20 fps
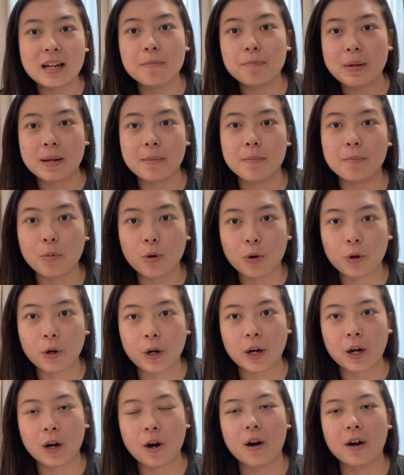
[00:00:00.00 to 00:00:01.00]
a bit
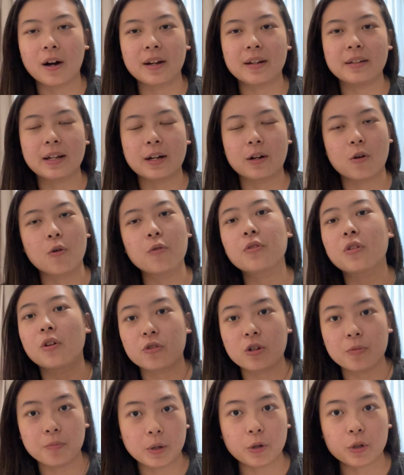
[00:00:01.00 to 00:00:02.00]
more on their own
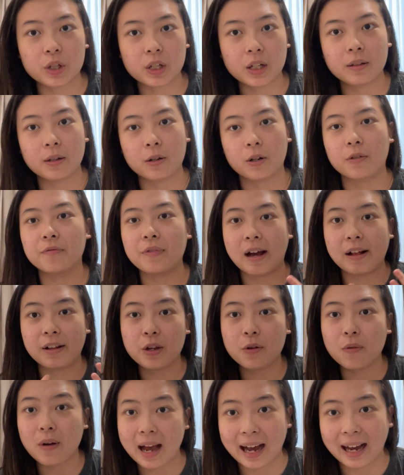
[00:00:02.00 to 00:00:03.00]
contribution, their own
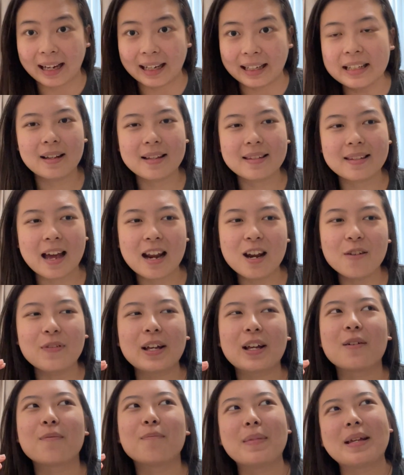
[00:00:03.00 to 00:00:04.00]
value add. It's kind of
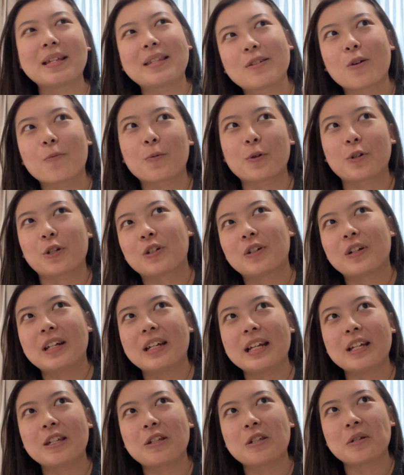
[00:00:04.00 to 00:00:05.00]
like a missed
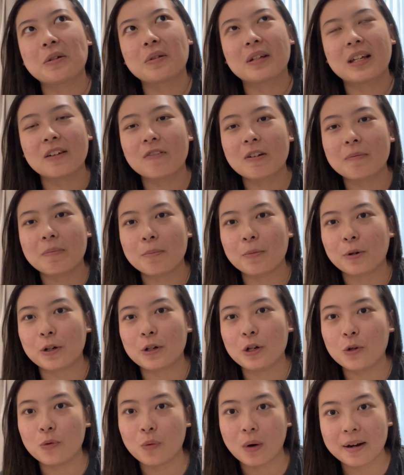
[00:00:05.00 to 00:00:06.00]
opportunity to give a bit more
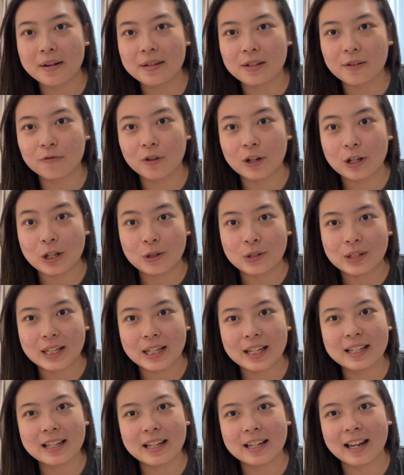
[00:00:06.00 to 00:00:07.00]
nuance of what you
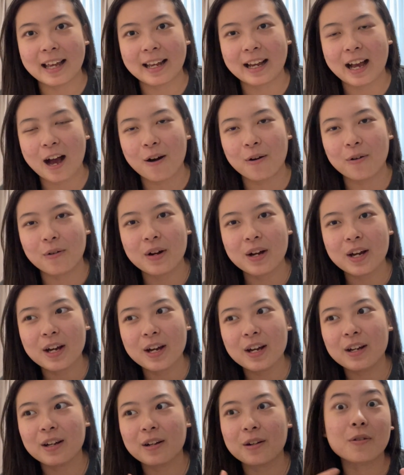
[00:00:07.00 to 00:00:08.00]
did and like how
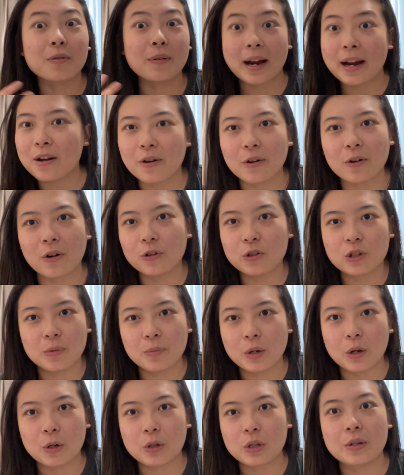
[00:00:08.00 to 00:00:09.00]
great your
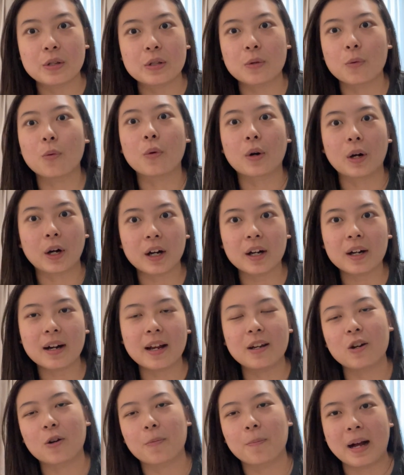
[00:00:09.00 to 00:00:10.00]
contributions were
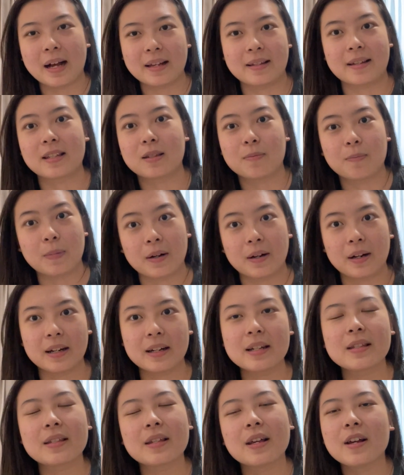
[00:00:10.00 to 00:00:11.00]
in your past
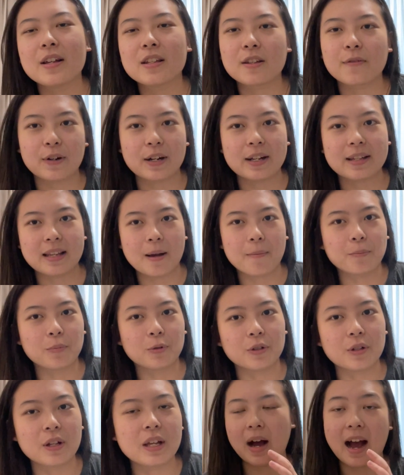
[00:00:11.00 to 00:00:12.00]
experience. So for
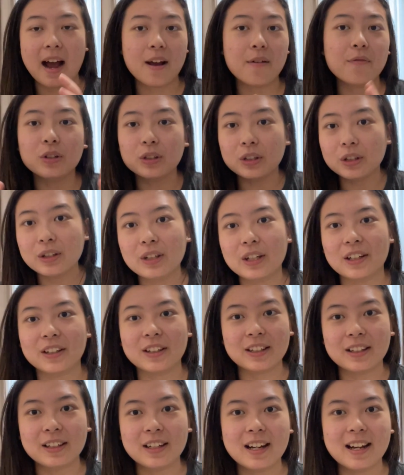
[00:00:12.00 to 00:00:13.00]
example, I
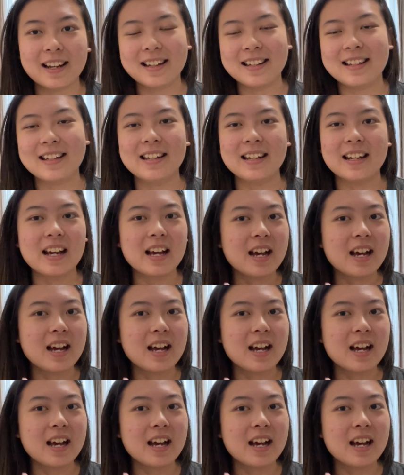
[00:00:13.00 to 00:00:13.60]
volunteered in